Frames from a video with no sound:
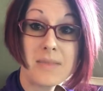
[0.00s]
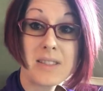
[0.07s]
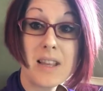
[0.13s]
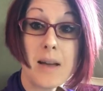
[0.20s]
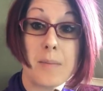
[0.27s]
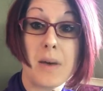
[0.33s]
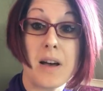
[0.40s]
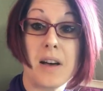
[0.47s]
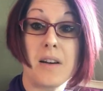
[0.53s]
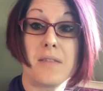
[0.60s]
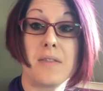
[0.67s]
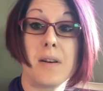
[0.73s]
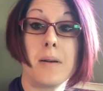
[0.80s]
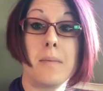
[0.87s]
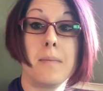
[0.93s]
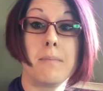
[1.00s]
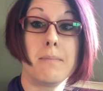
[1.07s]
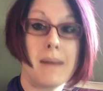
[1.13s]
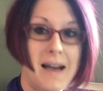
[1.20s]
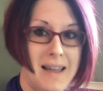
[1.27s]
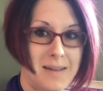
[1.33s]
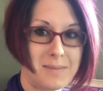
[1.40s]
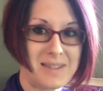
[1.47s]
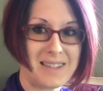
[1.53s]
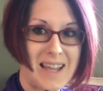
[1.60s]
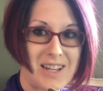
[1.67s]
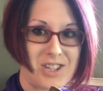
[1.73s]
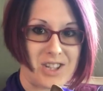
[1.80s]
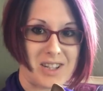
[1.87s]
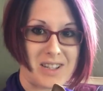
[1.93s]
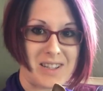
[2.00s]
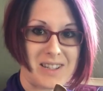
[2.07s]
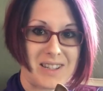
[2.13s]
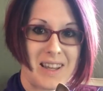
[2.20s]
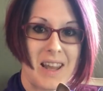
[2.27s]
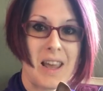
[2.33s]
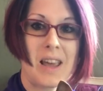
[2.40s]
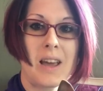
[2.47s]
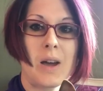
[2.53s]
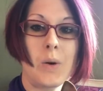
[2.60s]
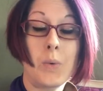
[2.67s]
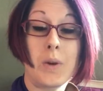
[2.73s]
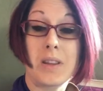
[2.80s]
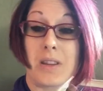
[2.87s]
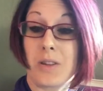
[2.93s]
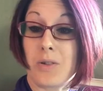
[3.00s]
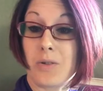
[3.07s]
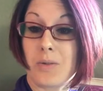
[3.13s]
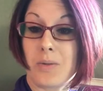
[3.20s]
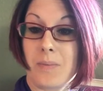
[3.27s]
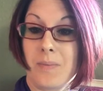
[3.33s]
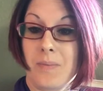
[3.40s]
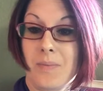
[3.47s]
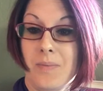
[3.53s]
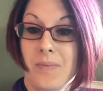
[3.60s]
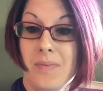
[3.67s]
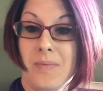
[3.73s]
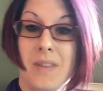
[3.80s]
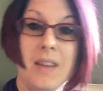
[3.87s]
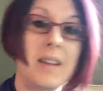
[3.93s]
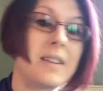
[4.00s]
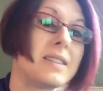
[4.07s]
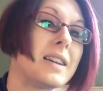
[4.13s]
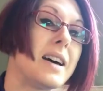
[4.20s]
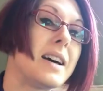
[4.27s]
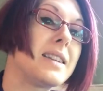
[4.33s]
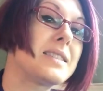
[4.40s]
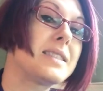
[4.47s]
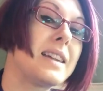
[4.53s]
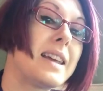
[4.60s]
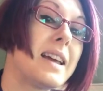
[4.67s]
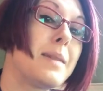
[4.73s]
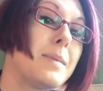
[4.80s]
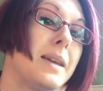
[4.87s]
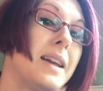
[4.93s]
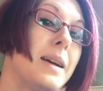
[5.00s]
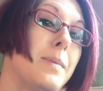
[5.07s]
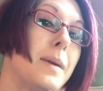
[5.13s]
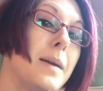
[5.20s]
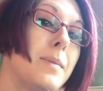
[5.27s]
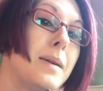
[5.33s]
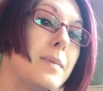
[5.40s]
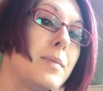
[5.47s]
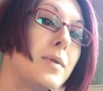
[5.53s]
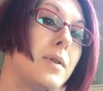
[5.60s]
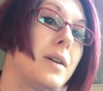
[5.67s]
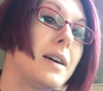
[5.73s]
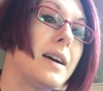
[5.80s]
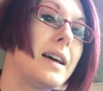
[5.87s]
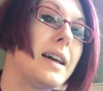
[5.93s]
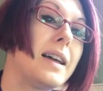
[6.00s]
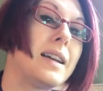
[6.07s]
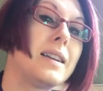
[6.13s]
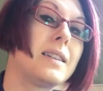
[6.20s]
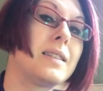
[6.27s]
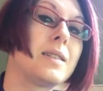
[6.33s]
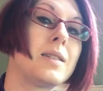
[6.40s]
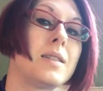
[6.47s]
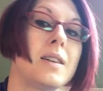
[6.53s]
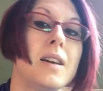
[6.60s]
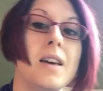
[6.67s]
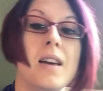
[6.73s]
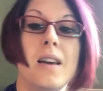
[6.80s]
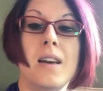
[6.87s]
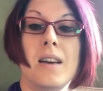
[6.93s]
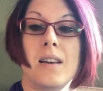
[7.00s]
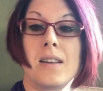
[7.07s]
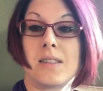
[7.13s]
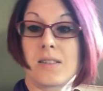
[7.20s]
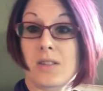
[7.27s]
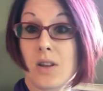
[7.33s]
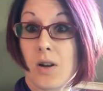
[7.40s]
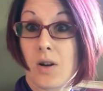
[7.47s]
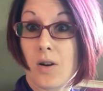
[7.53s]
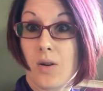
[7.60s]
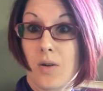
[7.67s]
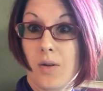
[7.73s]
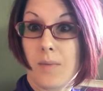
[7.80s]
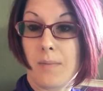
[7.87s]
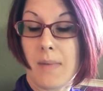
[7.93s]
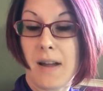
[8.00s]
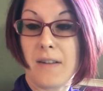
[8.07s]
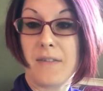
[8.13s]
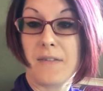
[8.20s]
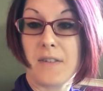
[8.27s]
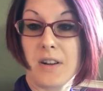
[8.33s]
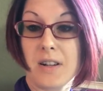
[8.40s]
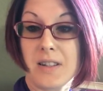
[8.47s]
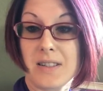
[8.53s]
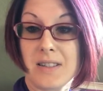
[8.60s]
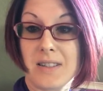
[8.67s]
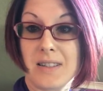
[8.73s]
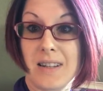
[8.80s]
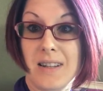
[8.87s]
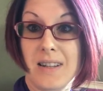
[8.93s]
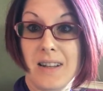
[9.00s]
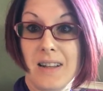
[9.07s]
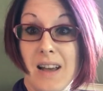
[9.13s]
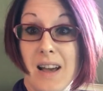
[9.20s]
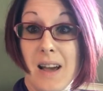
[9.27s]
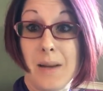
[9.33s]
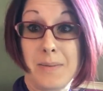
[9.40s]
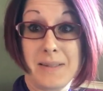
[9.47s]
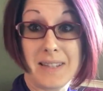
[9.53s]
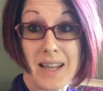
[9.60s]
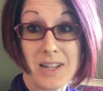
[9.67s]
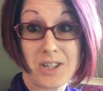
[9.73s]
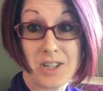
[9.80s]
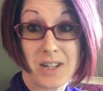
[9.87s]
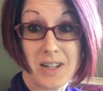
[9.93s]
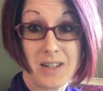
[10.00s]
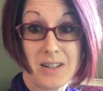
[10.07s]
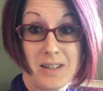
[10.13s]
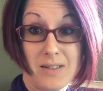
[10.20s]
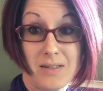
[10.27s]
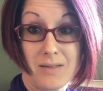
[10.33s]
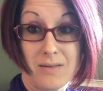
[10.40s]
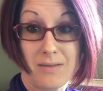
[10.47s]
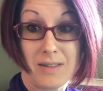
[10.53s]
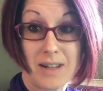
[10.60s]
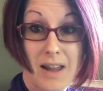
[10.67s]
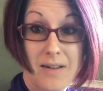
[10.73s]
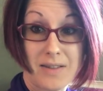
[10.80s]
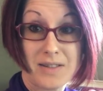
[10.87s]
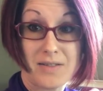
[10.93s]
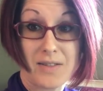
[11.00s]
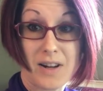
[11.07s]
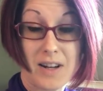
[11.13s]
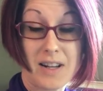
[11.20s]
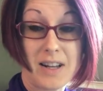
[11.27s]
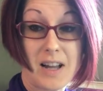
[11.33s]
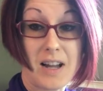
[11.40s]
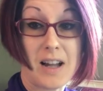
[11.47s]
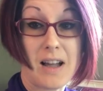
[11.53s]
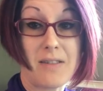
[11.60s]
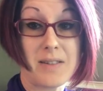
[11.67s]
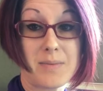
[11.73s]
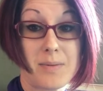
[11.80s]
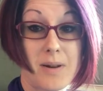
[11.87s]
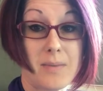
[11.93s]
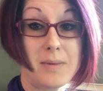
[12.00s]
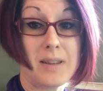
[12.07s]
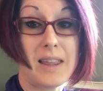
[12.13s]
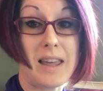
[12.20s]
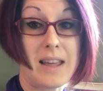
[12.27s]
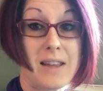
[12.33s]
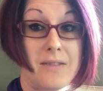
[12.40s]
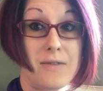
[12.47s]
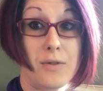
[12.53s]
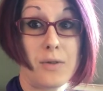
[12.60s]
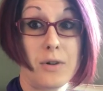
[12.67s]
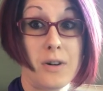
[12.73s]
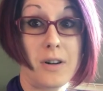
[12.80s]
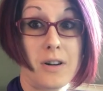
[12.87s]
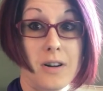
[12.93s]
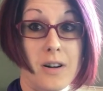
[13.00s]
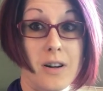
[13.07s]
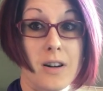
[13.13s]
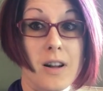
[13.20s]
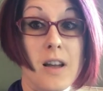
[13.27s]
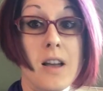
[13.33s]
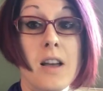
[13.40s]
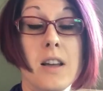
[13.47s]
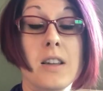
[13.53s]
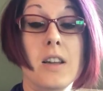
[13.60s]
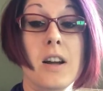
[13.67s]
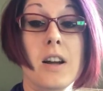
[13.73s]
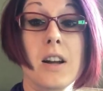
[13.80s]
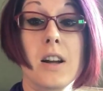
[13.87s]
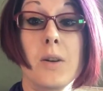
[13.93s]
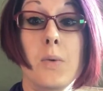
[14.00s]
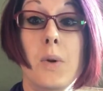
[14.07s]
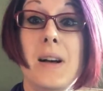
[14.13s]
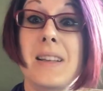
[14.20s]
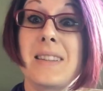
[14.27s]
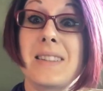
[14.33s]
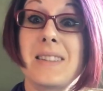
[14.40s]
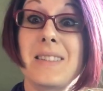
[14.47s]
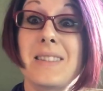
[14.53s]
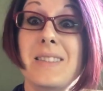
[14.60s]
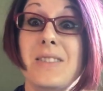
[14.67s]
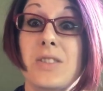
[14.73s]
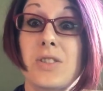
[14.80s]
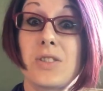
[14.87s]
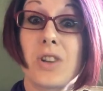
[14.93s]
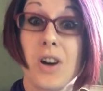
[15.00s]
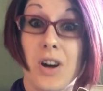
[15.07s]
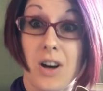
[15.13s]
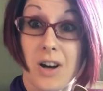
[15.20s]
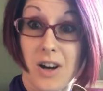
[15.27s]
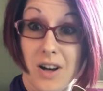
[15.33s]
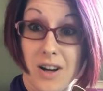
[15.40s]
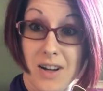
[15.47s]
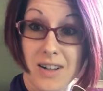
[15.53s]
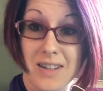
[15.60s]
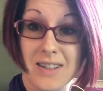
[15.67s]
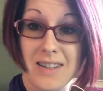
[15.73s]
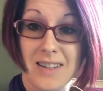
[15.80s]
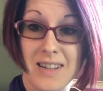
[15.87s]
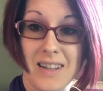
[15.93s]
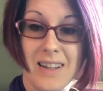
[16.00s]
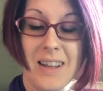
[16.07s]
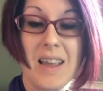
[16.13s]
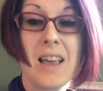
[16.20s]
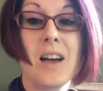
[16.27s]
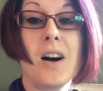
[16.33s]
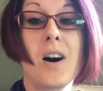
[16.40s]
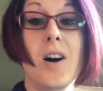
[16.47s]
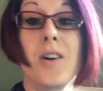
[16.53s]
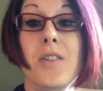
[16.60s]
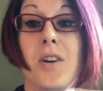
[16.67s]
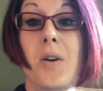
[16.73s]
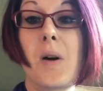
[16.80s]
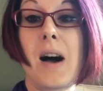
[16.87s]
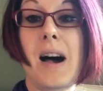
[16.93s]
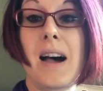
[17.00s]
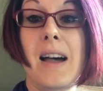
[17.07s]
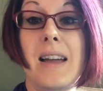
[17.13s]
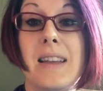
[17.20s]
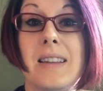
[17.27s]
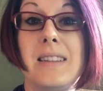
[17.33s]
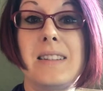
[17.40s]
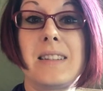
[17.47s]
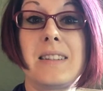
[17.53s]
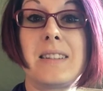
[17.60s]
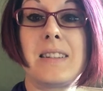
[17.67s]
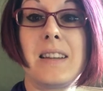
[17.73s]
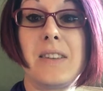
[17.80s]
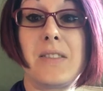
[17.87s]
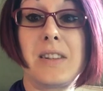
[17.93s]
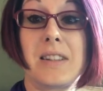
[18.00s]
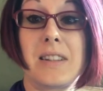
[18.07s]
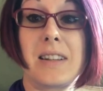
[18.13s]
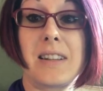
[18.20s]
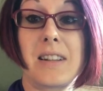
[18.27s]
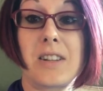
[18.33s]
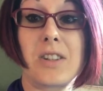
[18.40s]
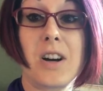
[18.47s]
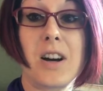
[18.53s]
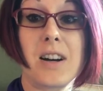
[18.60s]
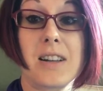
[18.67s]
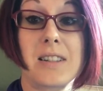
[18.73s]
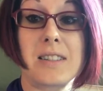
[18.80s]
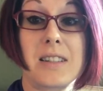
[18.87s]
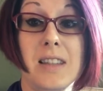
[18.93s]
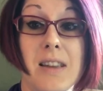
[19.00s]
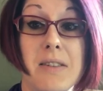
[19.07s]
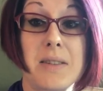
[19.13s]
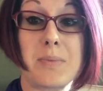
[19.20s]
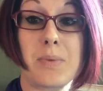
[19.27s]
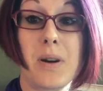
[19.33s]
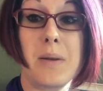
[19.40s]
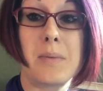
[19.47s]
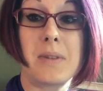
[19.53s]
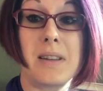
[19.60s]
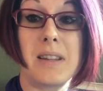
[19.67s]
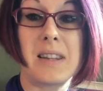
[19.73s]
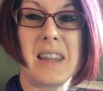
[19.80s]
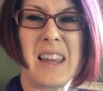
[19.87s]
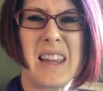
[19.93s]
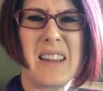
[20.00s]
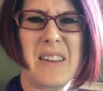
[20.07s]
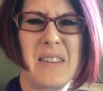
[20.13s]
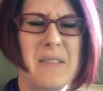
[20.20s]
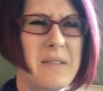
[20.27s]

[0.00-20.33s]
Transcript: some of my obsessions with you. Dusty, come here, baby boy. So my first obsession when I was very young, I was probably like four or younger, was dogs. Although I didn't even get a dog until I was probably in like,